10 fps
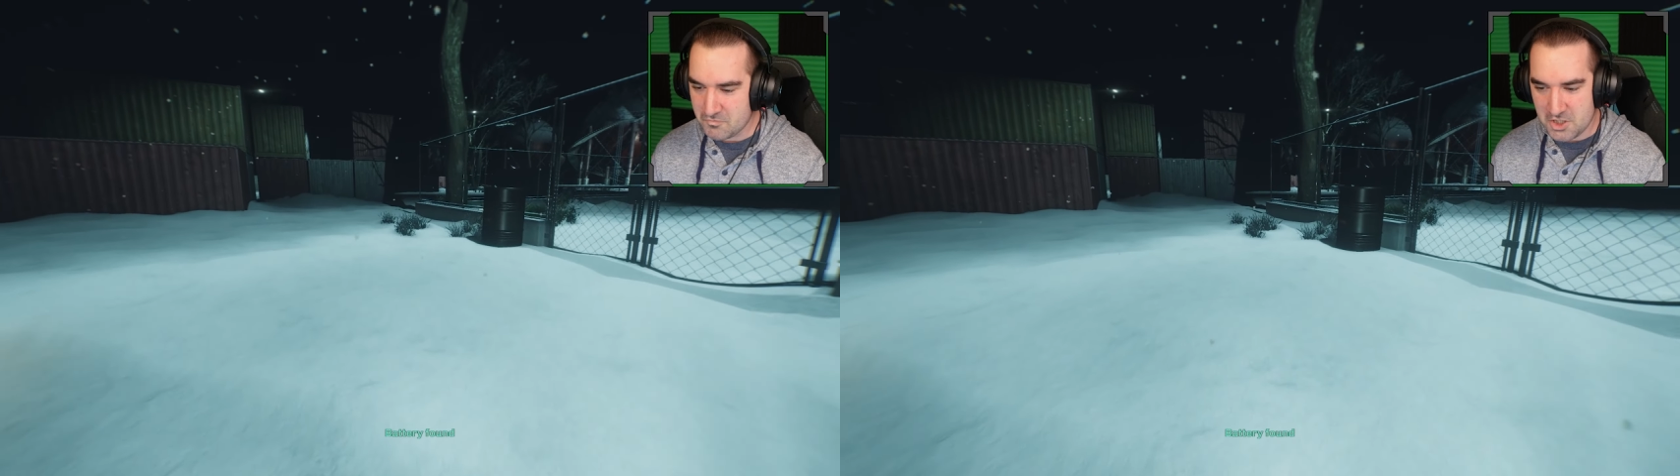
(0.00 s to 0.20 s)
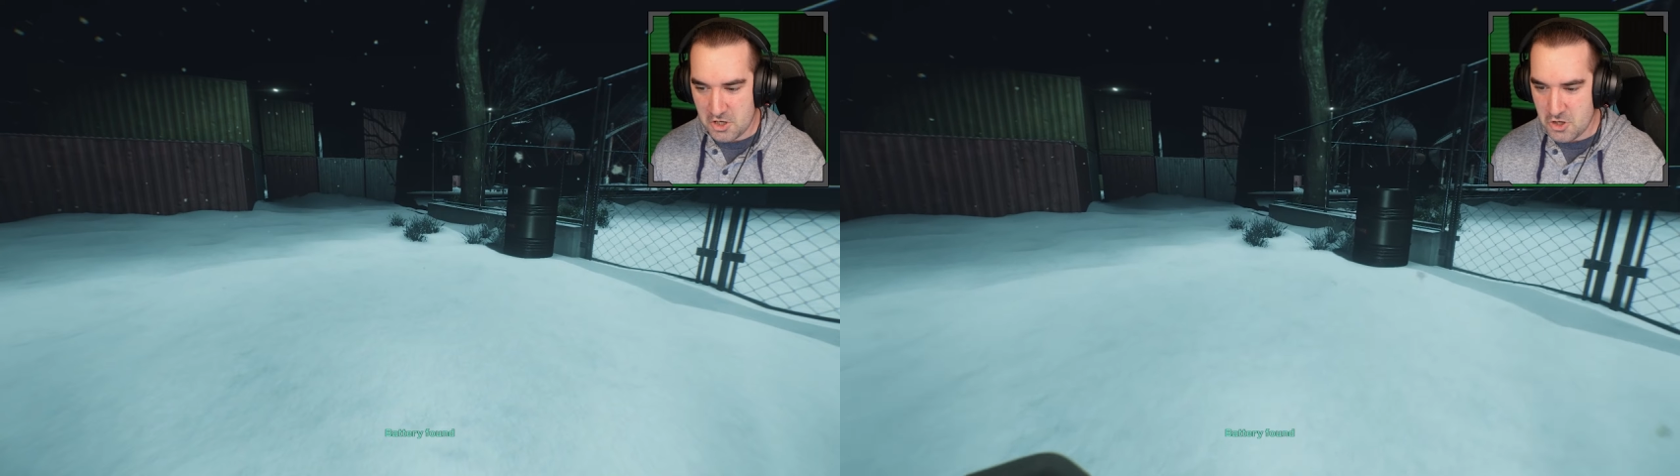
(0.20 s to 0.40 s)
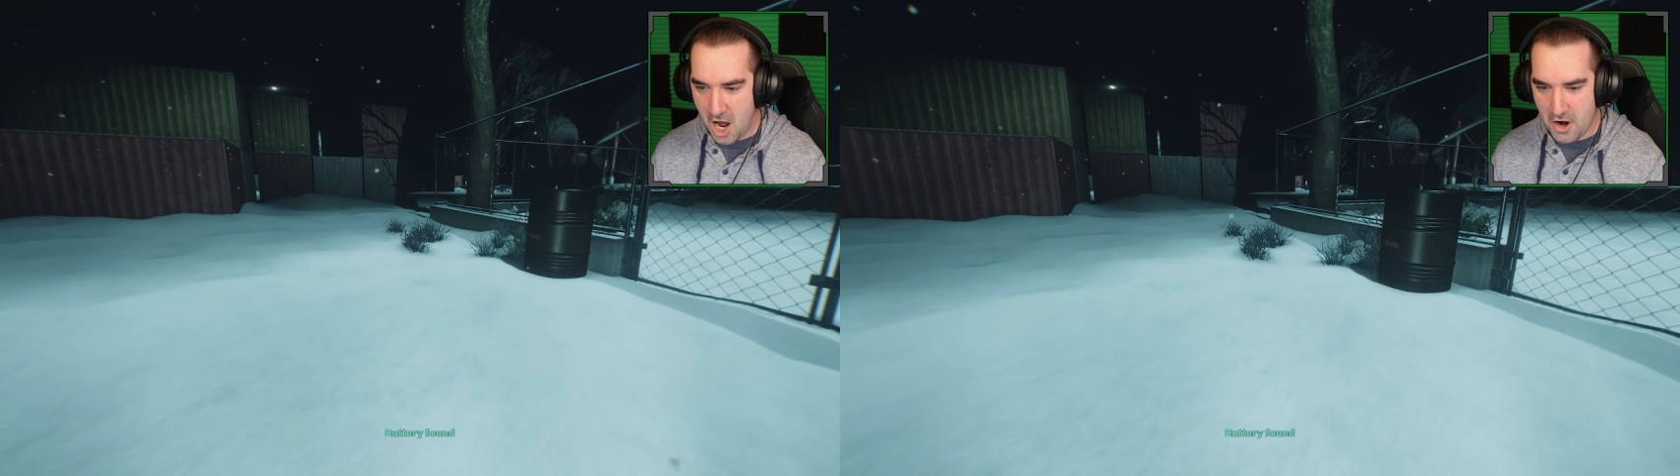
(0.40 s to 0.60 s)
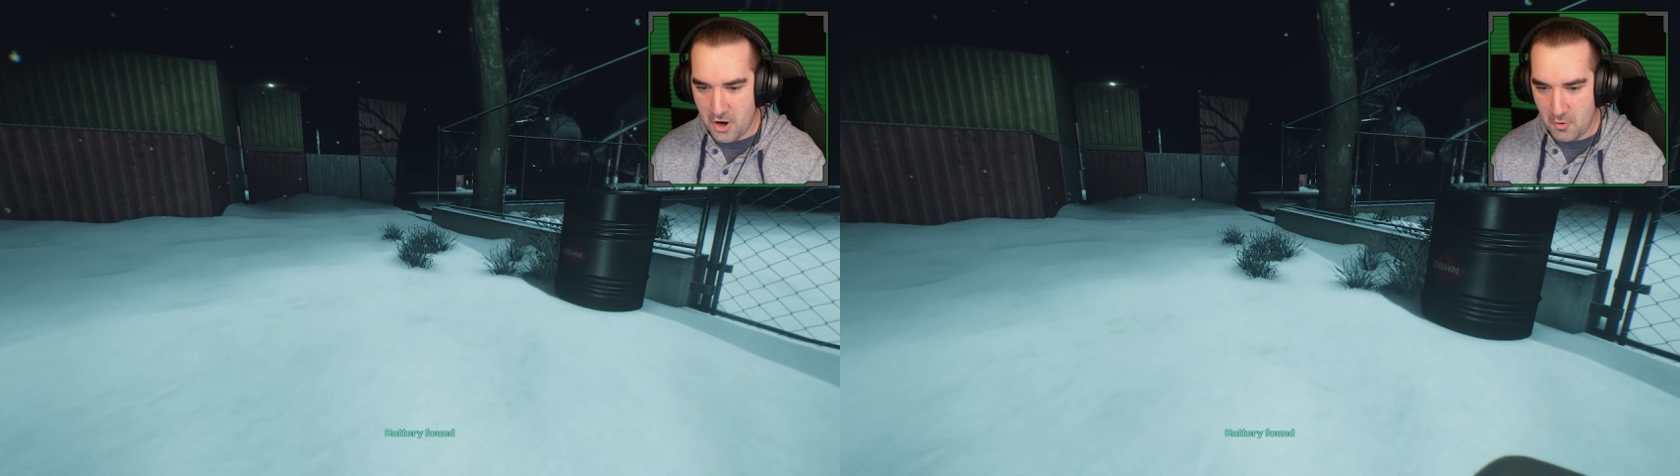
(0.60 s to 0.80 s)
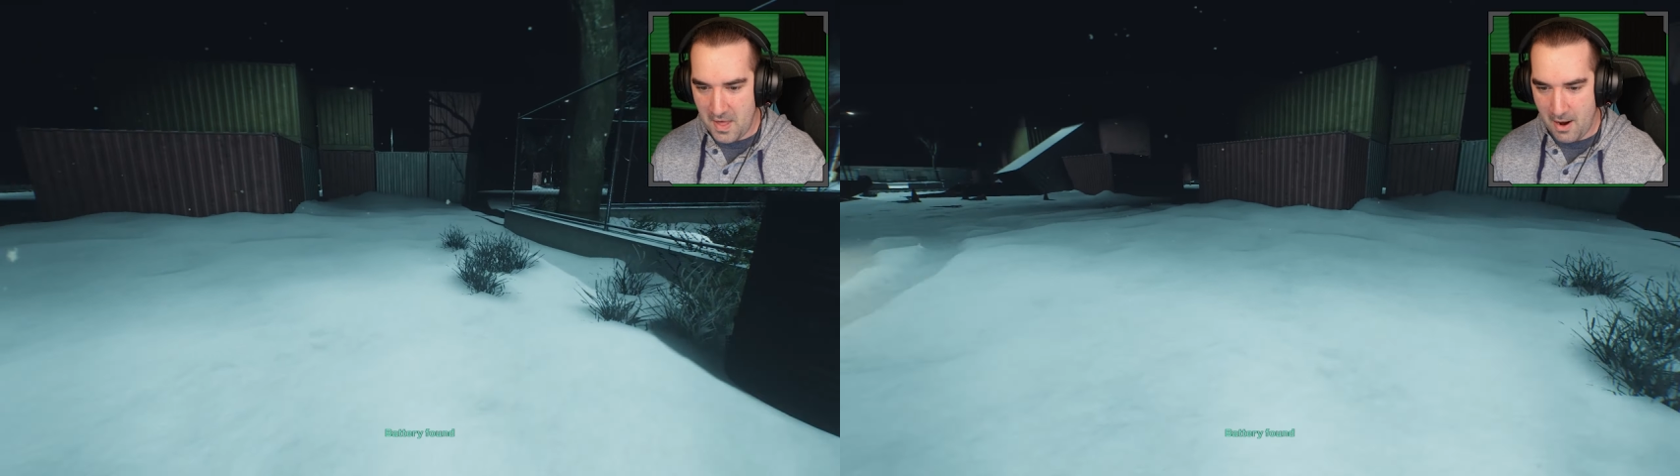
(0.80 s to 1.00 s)
Did not
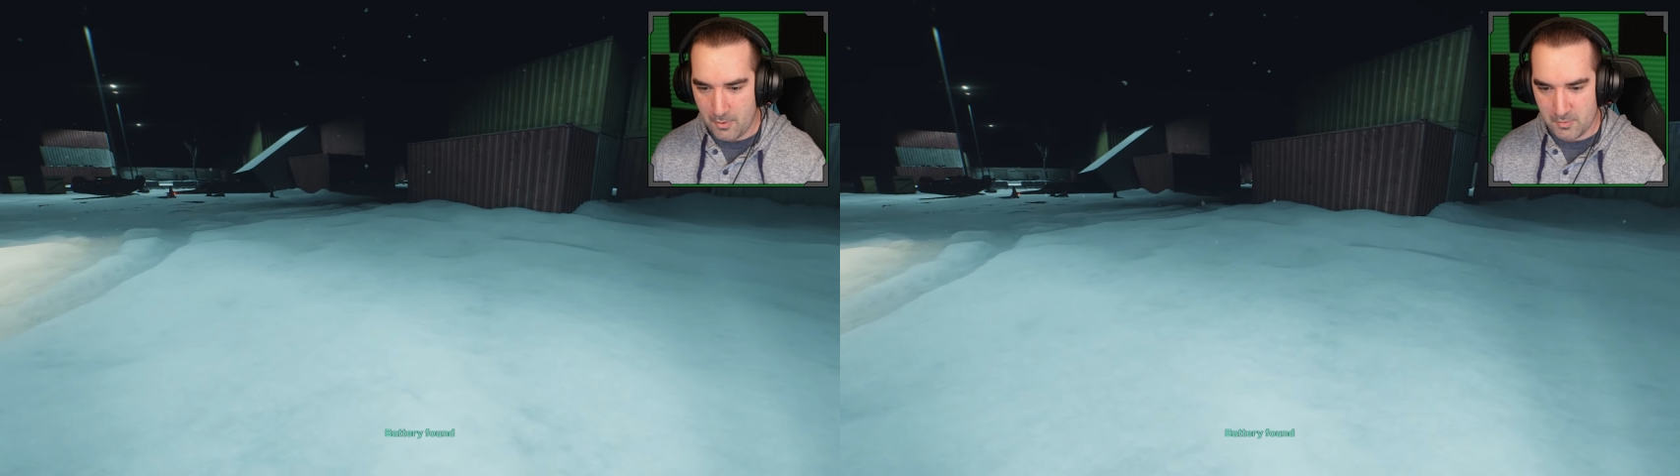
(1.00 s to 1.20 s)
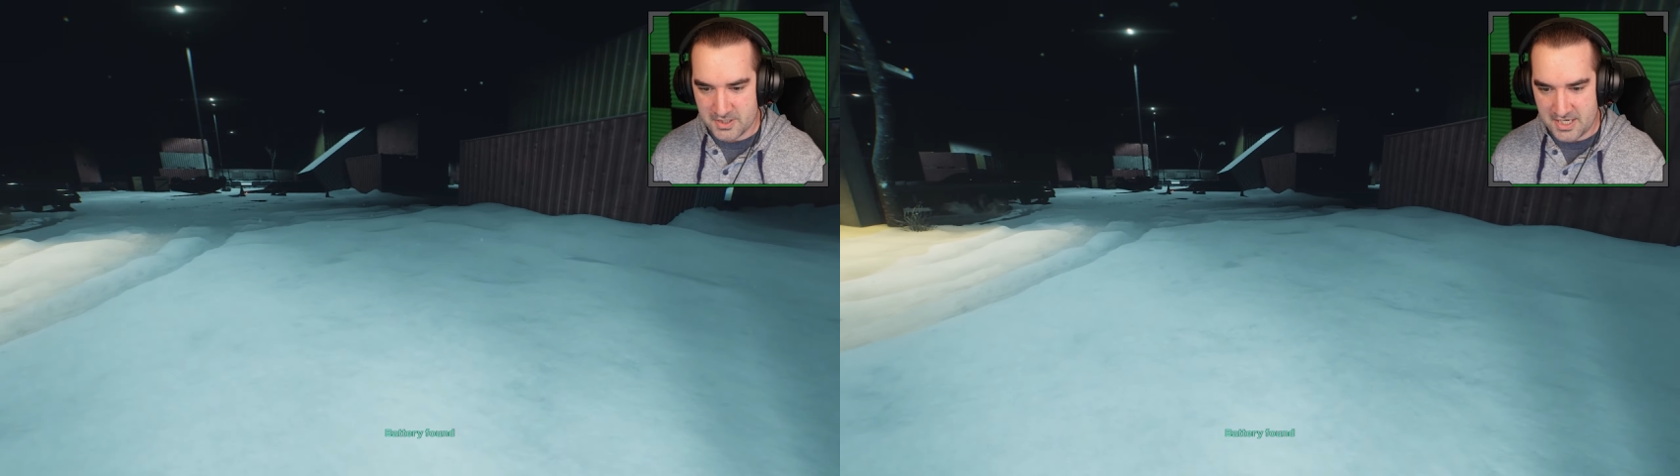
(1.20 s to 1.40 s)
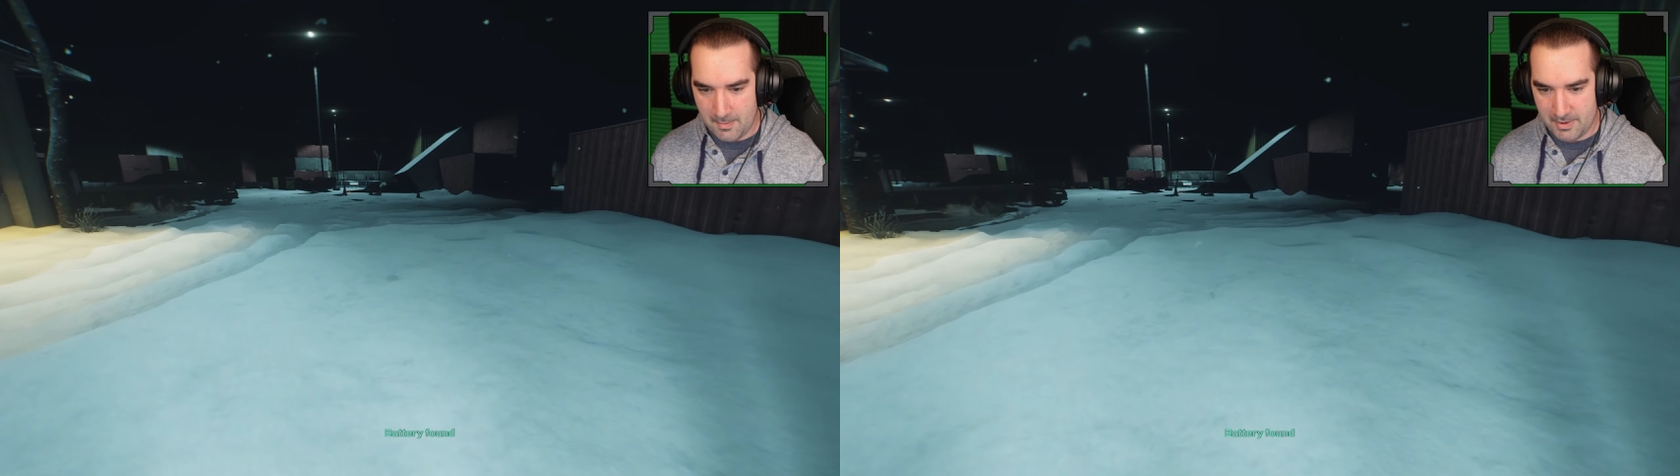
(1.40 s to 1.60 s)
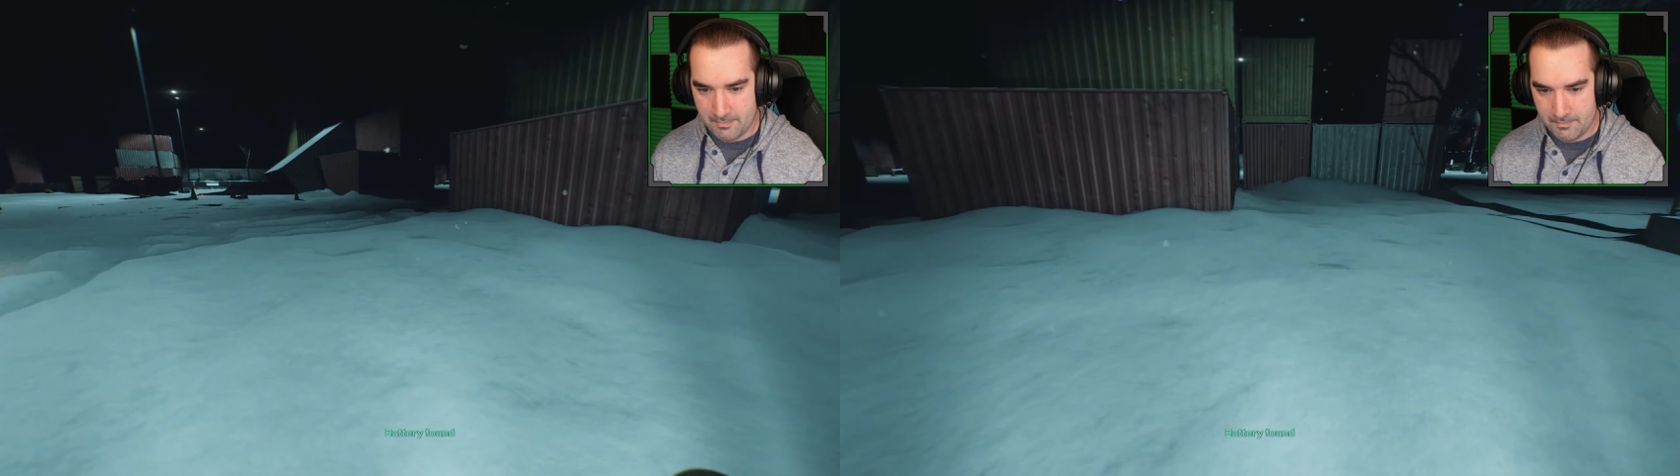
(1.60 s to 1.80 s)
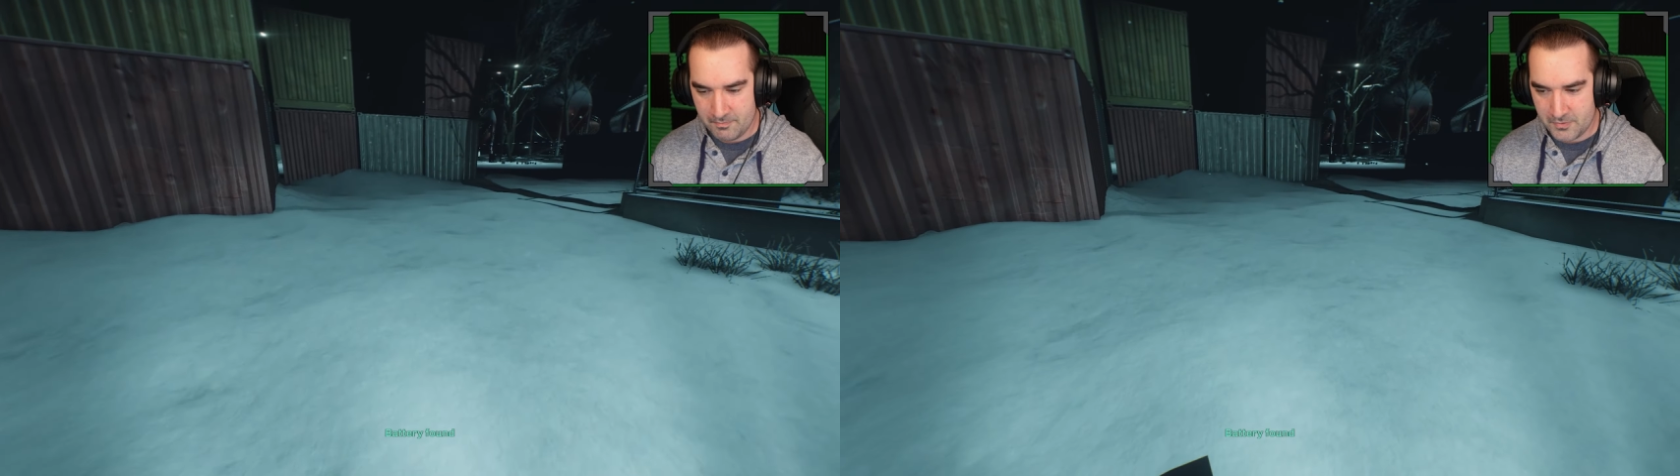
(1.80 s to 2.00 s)
know that one was coming.